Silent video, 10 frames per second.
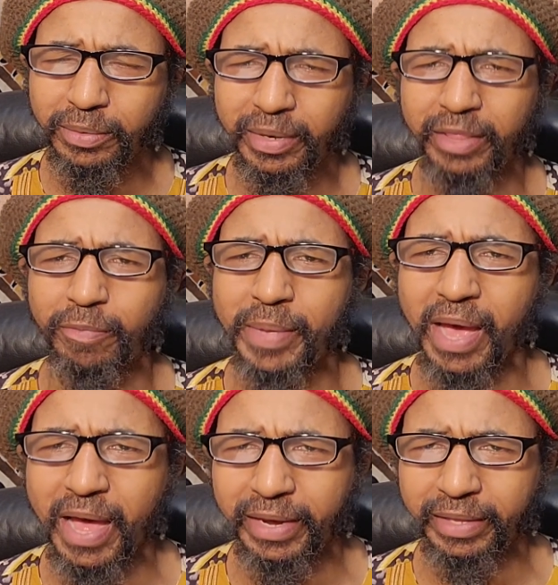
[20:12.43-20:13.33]
let's be
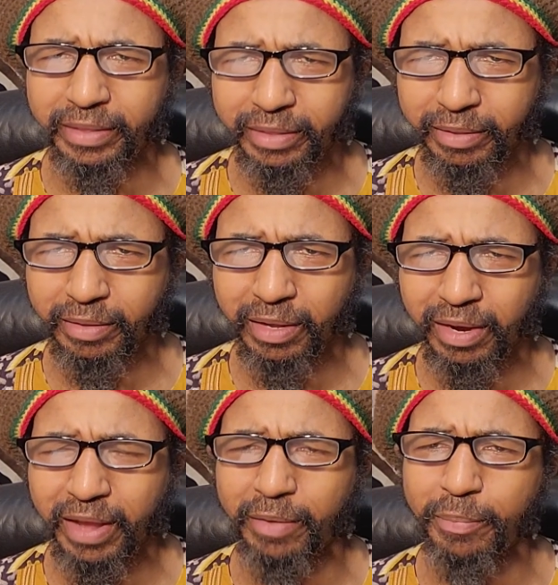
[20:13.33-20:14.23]
honest, a
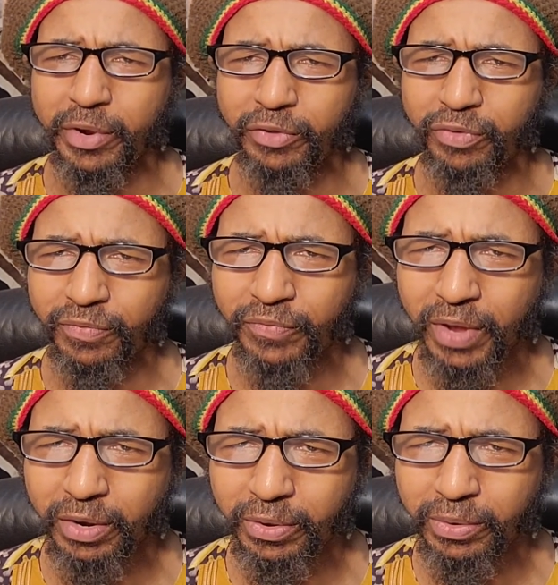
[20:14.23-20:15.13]
lot of brethren
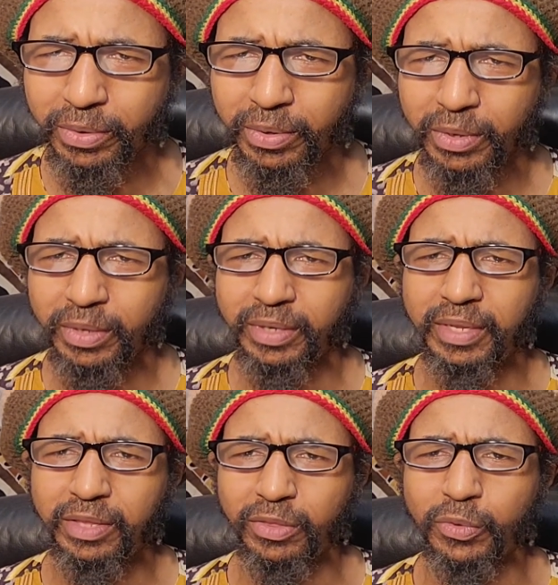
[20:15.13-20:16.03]
follow
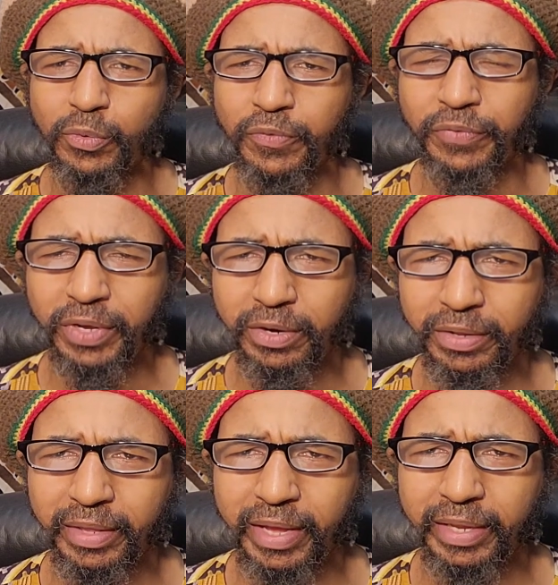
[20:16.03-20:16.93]
these two
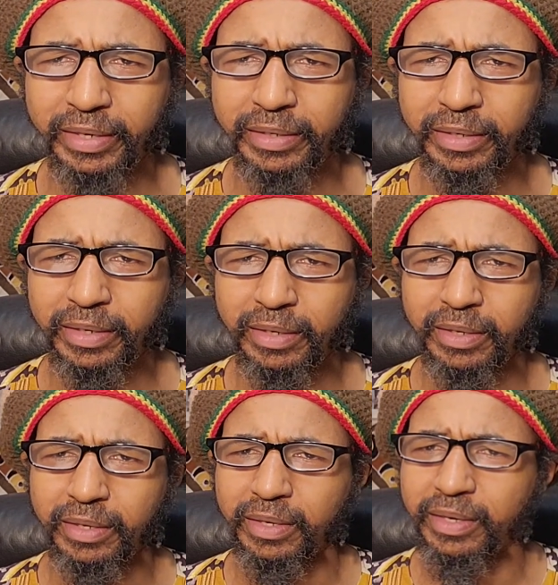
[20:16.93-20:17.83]
figures and
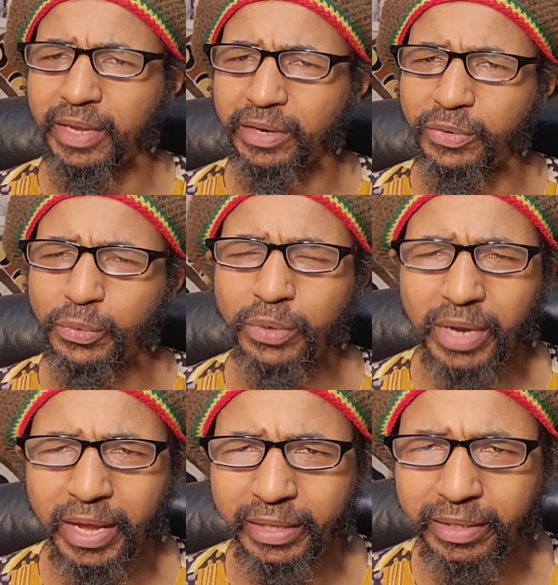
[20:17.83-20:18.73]
they do
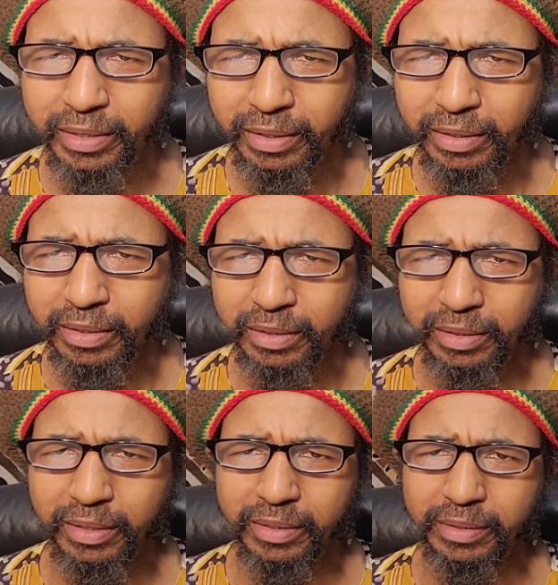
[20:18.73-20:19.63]
not
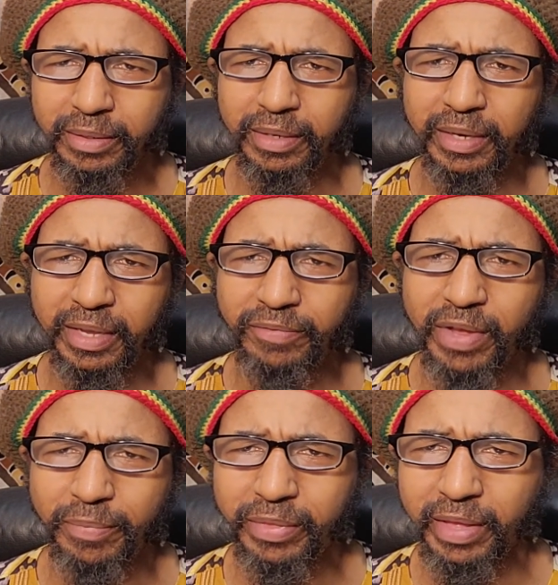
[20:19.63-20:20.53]
leave
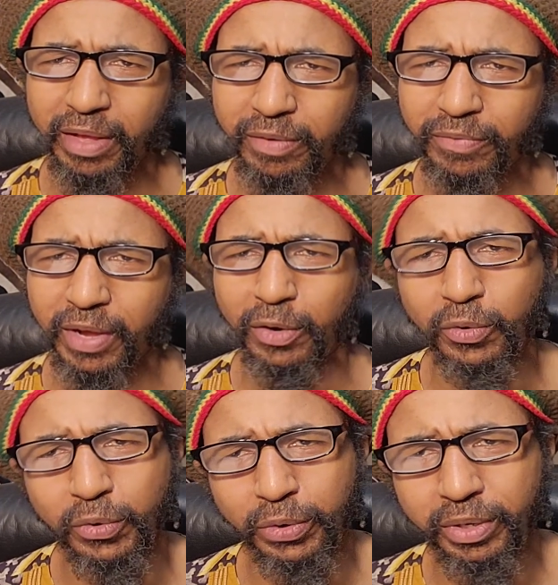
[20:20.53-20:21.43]
themselves a
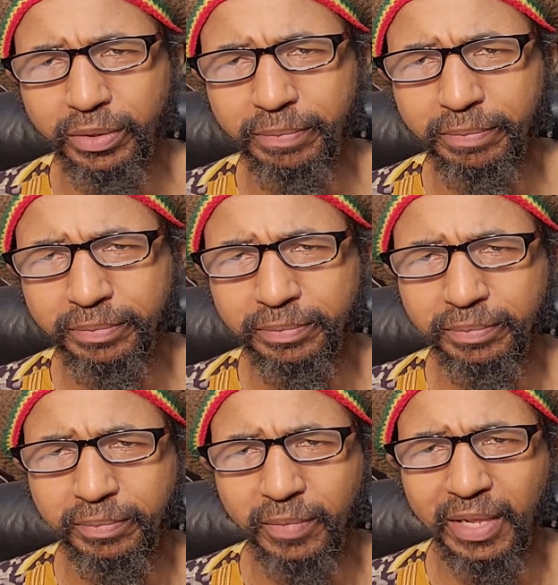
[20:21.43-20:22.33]
good
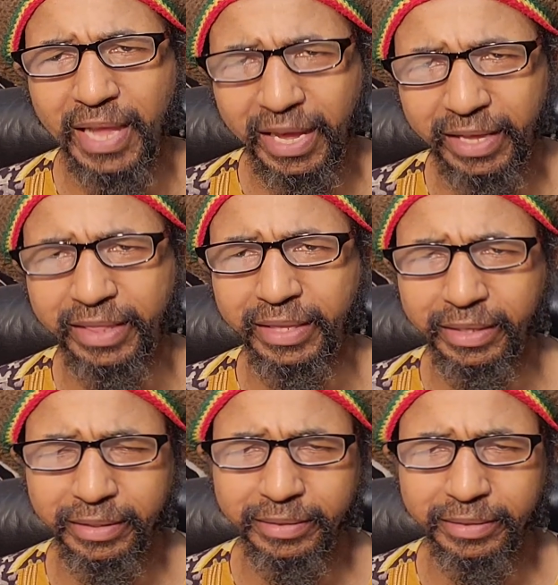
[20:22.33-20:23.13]
legacy.